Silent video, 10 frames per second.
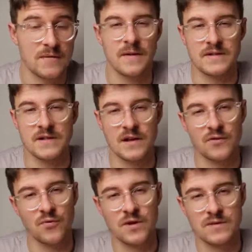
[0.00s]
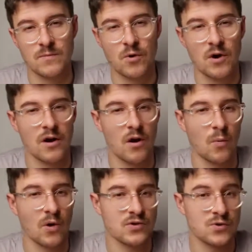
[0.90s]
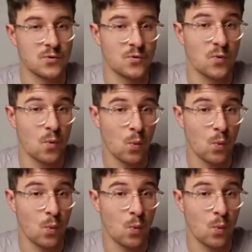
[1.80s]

That's another reason why I want to